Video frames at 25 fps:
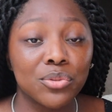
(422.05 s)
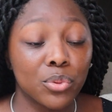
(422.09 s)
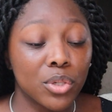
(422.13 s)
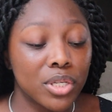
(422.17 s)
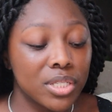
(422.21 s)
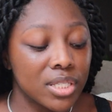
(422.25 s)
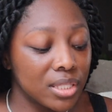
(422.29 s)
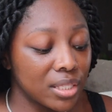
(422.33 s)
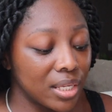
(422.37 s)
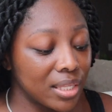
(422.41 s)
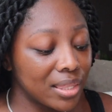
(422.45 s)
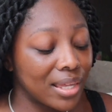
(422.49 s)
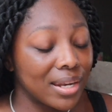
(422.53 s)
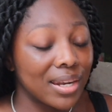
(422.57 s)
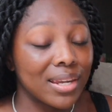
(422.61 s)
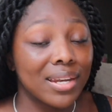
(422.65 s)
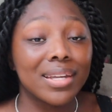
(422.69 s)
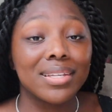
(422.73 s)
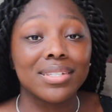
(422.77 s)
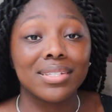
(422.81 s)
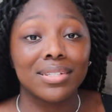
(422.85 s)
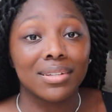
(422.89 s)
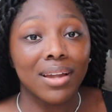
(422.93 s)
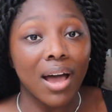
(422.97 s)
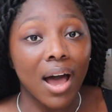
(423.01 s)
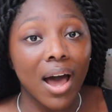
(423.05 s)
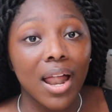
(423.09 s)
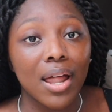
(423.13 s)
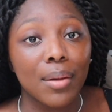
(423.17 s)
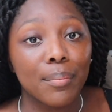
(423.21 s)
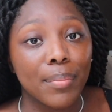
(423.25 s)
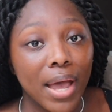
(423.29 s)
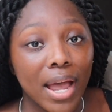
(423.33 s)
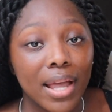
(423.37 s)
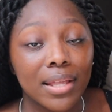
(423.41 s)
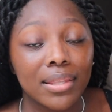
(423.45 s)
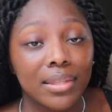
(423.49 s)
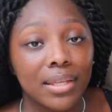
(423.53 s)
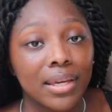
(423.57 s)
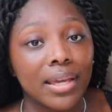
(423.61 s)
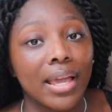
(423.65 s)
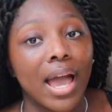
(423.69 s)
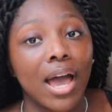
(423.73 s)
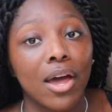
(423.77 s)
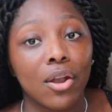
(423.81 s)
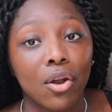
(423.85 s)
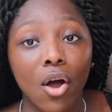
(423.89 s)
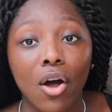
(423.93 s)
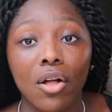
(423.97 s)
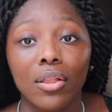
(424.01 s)
recently that it is not a bad thing
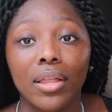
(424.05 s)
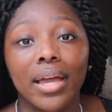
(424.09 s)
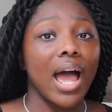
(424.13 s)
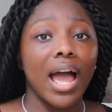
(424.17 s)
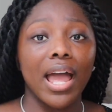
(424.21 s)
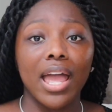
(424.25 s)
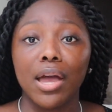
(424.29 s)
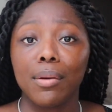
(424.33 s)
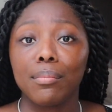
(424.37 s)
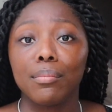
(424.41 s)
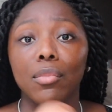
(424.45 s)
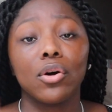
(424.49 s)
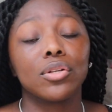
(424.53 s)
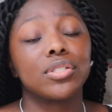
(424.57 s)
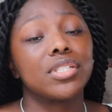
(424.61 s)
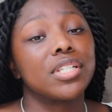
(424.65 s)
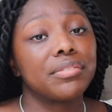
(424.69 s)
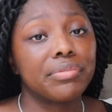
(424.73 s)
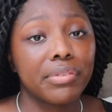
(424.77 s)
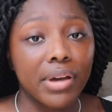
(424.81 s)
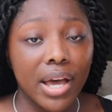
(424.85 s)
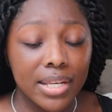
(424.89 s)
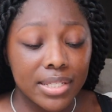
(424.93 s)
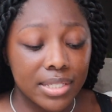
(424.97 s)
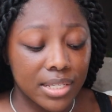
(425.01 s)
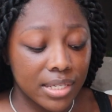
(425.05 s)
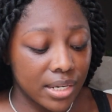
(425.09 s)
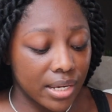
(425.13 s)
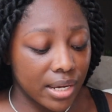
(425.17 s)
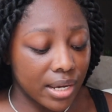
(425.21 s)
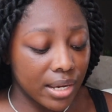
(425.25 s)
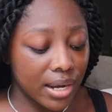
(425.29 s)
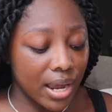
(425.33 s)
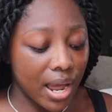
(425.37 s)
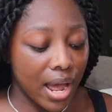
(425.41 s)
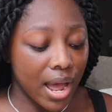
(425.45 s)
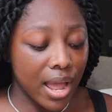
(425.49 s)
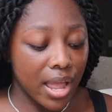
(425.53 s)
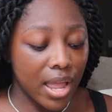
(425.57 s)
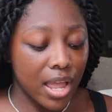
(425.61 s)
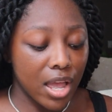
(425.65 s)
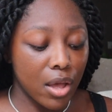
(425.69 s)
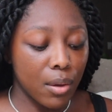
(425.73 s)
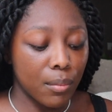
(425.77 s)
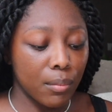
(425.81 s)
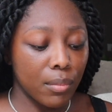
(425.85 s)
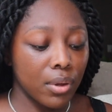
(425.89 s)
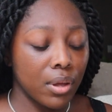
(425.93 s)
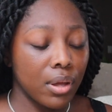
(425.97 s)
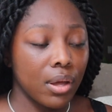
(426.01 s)
at all. Like, I am multifaceted, I
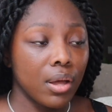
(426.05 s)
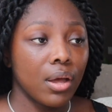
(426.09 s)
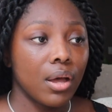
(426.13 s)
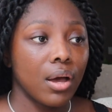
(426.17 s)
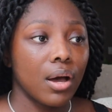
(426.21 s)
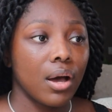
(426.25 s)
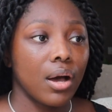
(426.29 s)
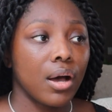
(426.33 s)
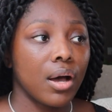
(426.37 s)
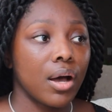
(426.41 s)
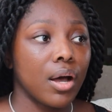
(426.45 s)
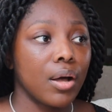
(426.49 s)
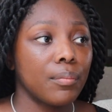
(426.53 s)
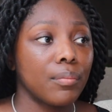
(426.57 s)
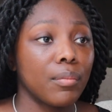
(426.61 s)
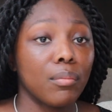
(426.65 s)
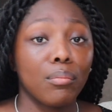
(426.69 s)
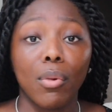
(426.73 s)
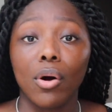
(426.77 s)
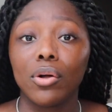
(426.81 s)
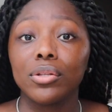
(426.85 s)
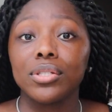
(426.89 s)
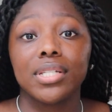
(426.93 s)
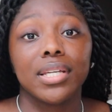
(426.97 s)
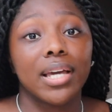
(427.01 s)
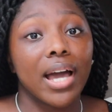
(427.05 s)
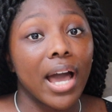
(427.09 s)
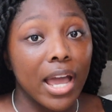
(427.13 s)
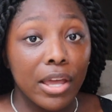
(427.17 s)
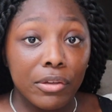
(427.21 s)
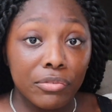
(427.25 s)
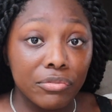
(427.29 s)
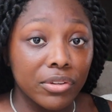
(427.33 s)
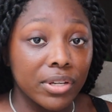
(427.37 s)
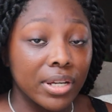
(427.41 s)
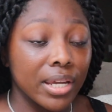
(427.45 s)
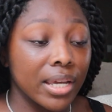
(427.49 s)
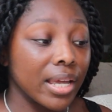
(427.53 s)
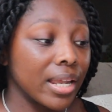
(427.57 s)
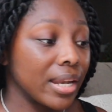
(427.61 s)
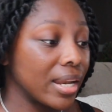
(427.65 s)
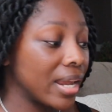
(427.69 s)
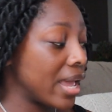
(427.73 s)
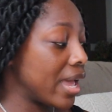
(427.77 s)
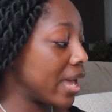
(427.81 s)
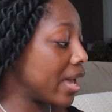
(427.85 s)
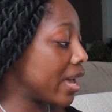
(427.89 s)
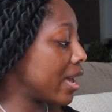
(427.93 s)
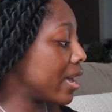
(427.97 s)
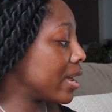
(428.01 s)
am
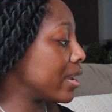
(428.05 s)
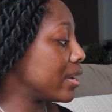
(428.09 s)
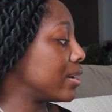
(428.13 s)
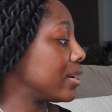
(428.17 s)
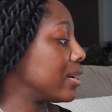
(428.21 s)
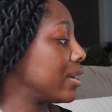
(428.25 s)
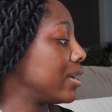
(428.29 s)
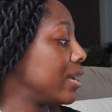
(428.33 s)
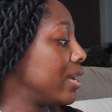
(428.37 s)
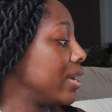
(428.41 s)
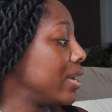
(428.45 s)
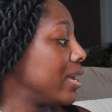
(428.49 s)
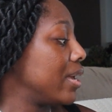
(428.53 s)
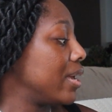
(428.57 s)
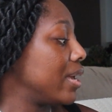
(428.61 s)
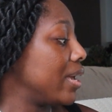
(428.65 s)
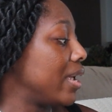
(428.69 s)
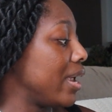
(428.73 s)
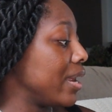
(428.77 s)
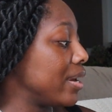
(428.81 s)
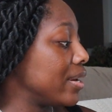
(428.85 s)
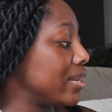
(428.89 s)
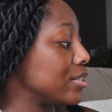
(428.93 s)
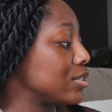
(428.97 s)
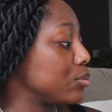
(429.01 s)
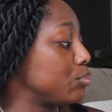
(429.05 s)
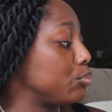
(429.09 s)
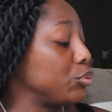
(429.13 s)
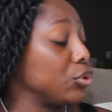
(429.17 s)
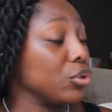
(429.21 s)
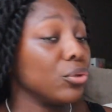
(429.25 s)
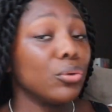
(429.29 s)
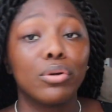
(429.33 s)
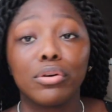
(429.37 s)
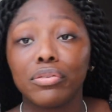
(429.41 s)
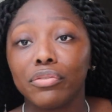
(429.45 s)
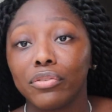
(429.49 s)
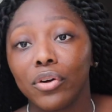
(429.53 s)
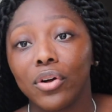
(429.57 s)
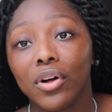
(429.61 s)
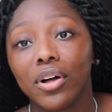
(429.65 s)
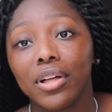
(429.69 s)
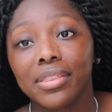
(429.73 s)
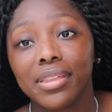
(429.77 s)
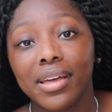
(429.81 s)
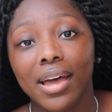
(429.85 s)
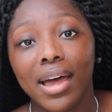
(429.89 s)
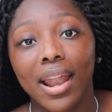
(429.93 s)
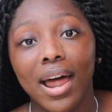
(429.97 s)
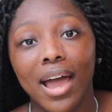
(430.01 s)
multi-hyphenate, and it is
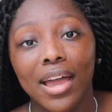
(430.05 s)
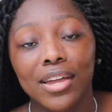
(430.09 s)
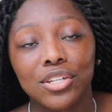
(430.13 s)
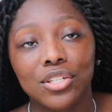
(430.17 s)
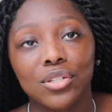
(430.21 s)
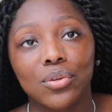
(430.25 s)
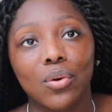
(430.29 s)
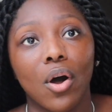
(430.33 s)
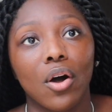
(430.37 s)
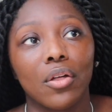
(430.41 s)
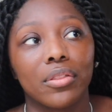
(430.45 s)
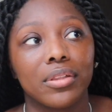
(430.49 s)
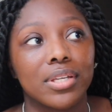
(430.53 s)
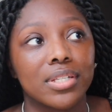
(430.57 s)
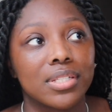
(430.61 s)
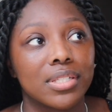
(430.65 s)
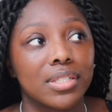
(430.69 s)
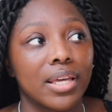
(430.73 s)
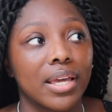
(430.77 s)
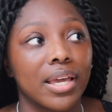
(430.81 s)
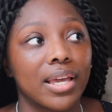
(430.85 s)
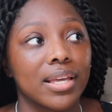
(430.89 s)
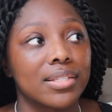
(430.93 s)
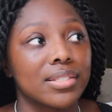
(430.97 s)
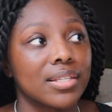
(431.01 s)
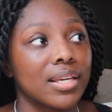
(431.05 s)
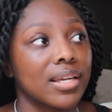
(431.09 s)
beautiful that I do all these things.